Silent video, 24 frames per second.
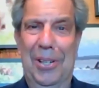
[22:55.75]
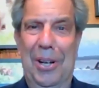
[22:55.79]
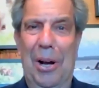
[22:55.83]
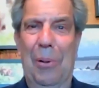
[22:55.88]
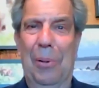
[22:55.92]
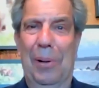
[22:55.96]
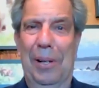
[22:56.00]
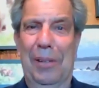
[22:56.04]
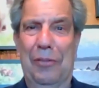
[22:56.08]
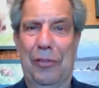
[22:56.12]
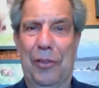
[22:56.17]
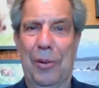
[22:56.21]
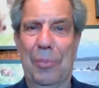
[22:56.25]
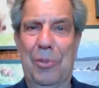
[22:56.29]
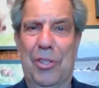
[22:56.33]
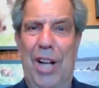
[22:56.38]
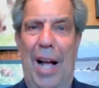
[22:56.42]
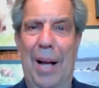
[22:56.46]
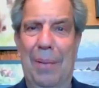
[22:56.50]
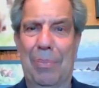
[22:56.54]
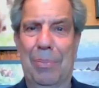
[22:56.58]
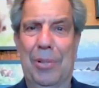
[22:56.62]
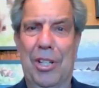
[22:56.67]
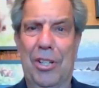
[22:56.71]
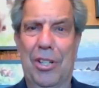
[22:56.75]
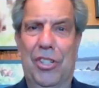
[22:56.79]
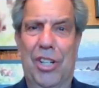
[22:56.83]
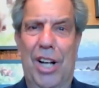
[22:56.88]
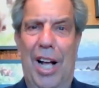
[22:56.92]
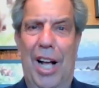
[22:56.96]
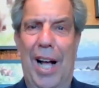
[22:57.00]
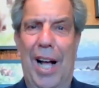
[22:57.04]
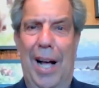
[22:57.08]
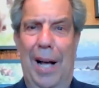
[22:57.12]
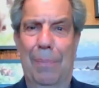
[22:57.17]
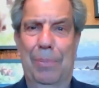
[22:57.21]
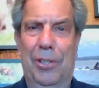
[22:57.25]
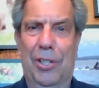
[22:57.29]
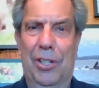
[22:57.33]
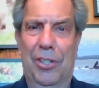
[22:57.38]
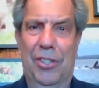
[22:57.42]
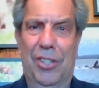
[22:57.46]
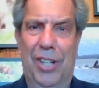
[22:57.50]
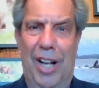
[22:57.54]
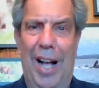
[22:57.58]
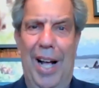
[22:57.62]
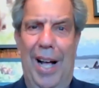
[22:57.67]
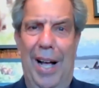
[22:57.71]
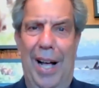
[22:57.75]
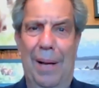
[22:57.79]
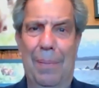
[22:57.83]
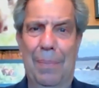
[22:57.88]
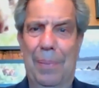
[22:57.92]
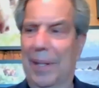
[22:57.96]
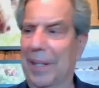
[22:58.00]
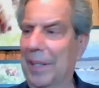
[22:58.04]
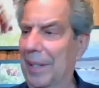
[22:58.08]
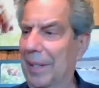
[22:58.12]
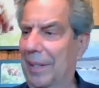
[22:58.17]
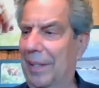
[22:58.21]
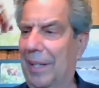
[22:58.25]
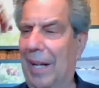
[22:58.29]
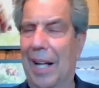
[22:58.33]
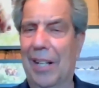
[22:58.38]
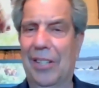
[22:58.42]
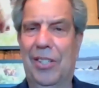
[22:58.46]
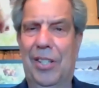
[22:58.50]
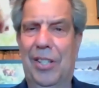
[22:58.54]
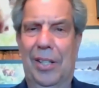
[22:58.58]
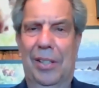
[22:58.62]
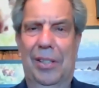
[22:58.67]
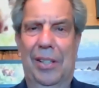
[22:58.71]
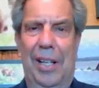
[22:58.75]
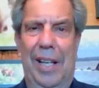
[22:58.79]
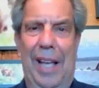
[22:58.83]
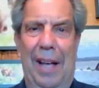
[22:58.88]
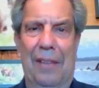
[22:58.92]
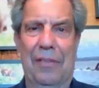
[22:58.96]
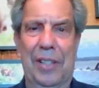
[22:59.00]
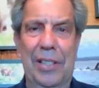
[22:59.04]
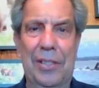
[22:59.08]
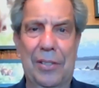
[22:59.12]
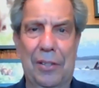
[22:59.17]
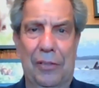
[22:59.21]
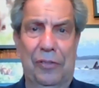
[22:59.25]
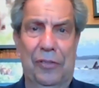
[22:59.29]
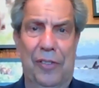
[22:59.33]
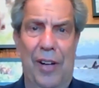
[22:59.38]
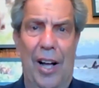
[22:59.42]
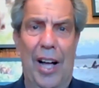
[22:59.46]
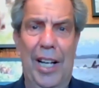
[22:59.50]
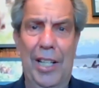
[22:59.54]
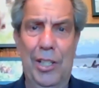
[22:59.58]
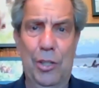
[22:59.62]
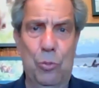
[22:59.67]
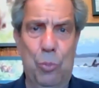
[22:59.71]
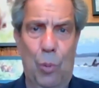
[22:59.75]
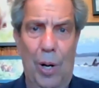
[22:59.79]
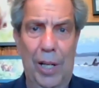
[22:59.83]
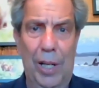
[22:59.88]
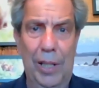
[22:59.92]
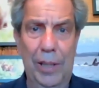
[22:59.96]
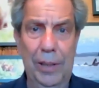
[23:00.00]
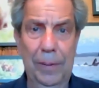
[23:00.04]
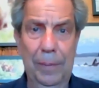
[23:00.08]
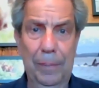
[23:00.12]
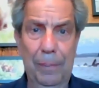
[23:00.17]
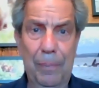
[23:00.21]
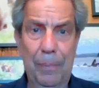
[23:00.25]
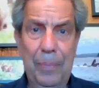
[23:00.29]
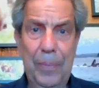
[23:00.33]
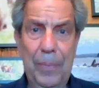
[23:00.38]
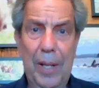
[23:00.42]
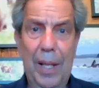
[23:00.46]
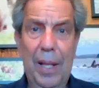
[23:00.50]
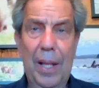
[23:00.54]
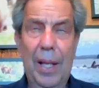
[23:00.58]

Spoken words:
to going from job to job to job and constantly having to find one.